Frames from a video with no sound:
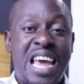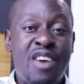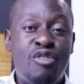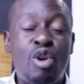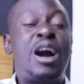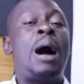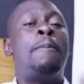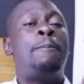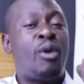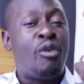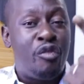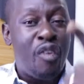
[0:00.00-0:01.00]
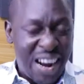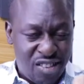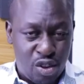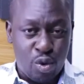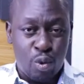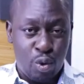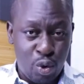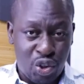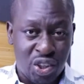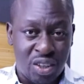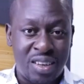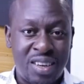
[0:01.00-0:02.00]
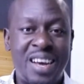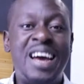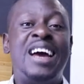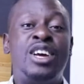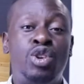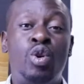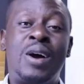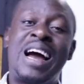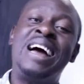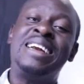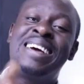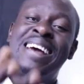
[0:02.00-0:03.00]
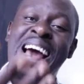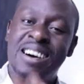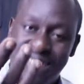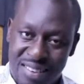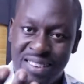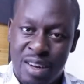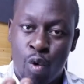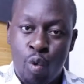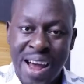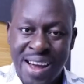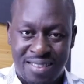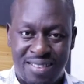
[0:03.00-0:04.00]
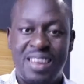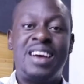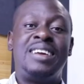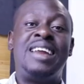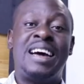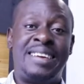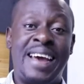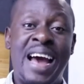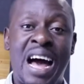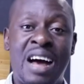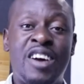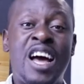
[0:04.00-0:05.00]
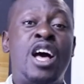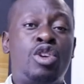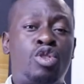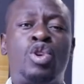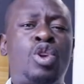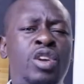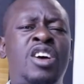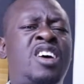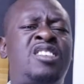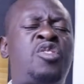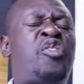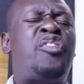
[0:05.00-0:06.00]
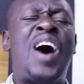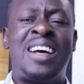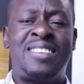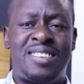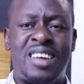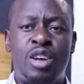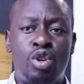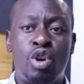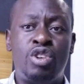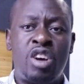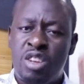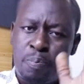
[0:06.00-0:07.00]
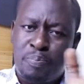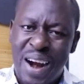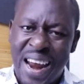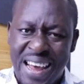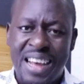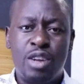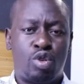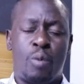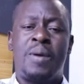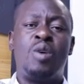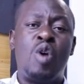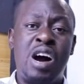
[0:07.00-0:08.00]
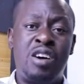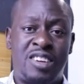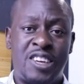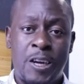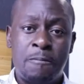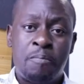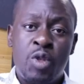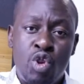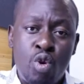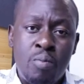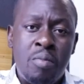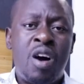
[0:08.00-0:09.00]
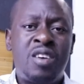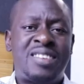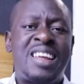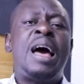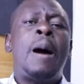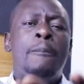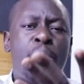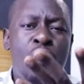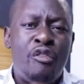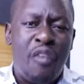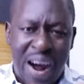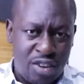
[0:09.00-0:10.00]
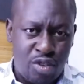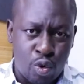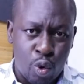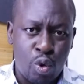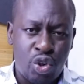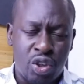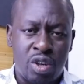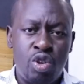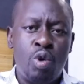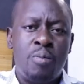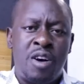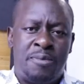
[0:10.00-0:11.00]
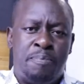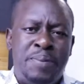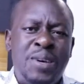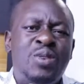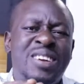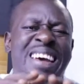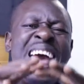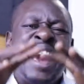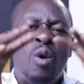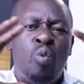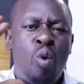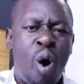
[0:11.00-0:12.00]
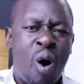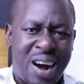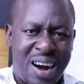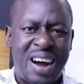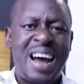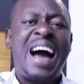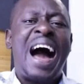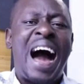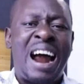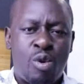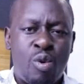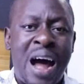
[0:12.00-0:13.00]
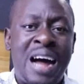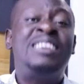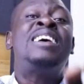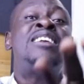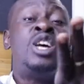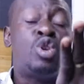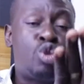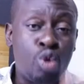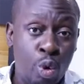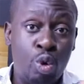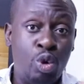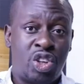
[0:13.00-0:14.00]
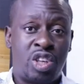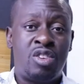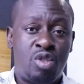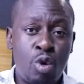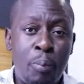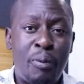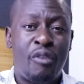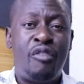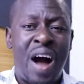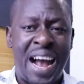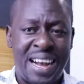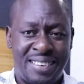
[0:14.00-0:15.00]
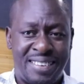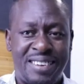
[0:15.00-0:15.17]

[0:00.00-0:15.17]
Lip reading: If you can provide solution, you can't get the wealth that they have. So don't just fast, don't just pray to be wealthy. You must provide solution. You must build a work around the solutions you provide.